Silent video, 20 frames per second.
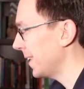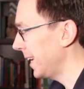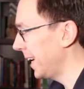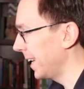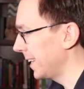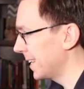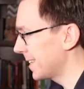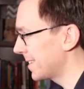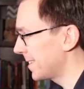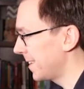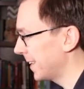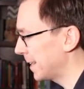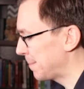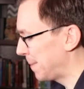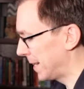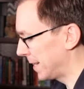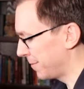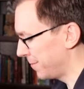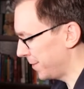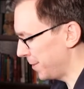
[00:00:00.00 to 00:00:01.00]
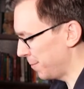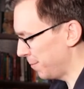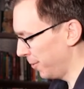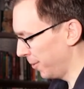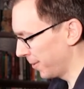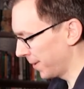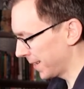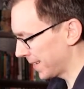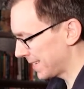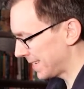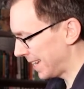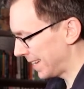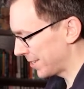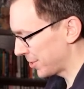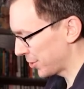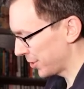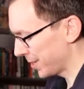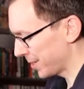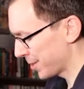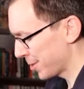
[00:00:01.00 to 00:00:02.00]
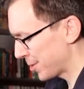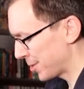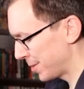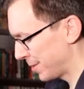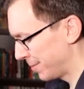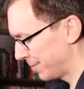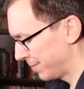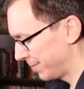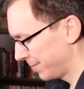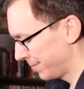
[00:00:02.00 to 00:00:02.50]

yeah, let's talk about a few more extensions.